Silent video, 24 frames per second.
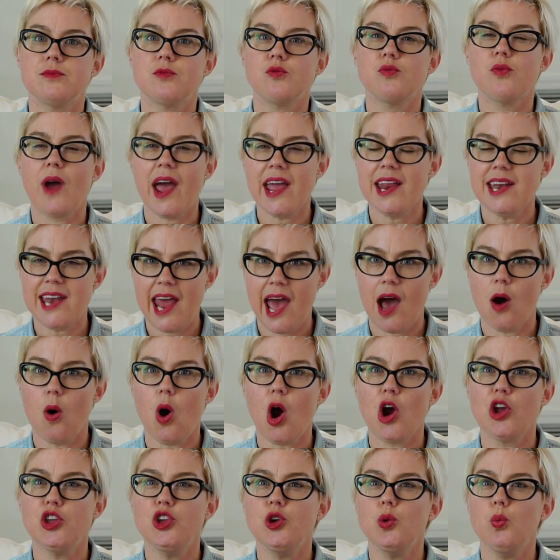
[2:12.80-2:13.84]
Right now,
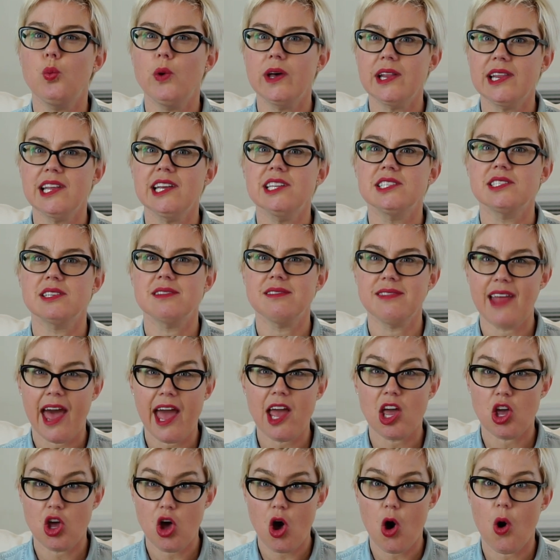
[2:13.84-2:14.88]
are you willing to
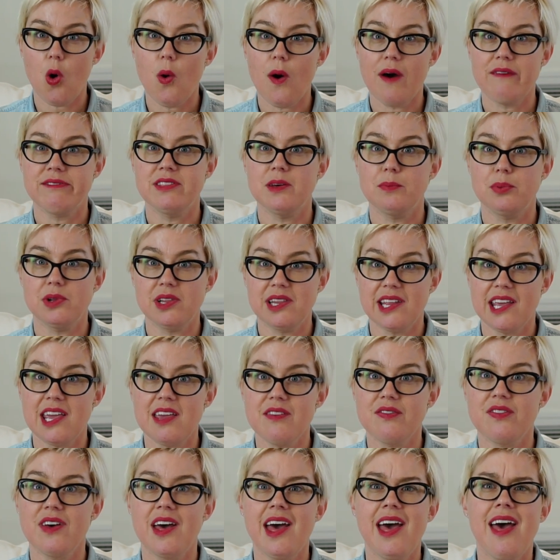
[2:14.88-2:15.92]
let go of the belief
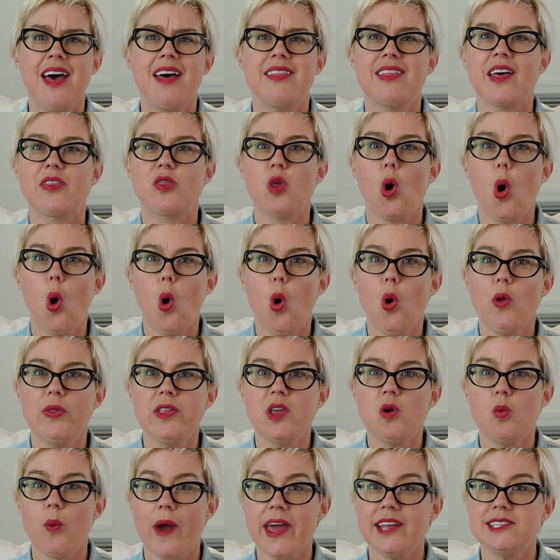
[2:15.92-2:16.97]
that the
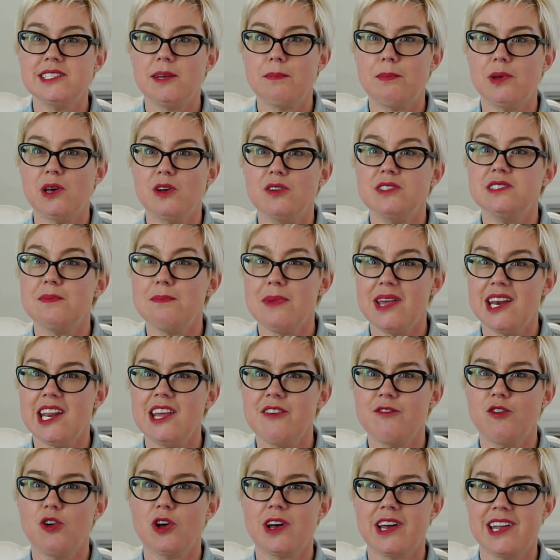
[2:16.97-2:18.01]
only way to build
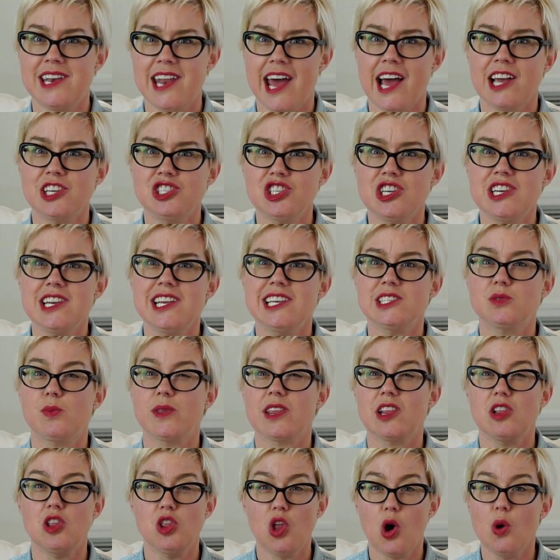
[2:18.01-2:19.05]
meaningful connection is
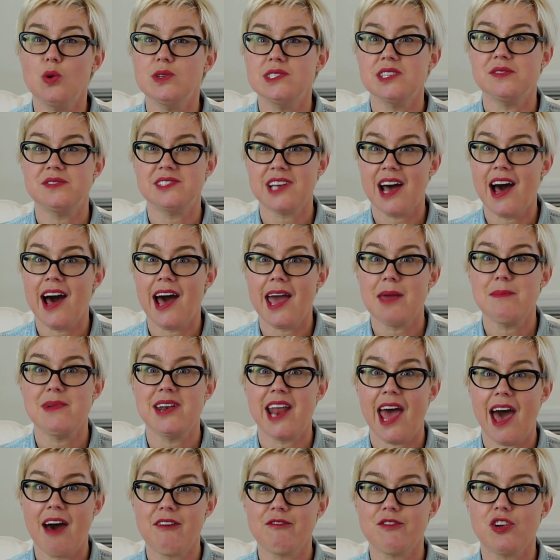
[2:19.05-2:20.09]
with loads of time and
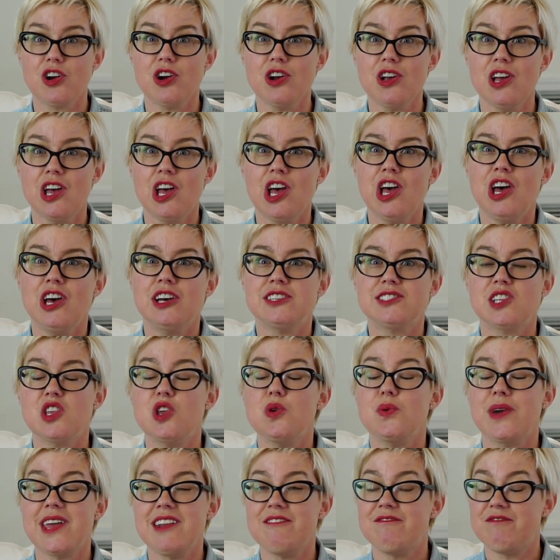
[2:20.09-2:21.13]
effort so you
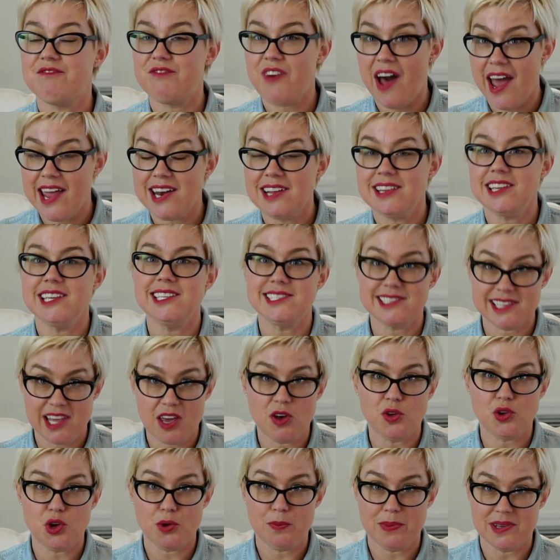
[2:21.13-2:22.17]
can finally
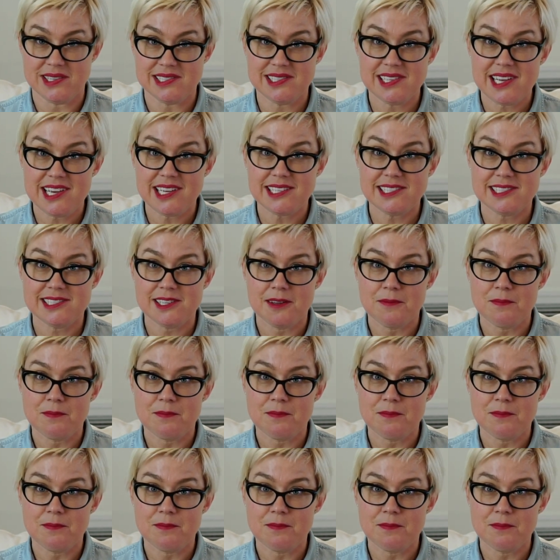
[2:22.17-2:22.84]
scale your business?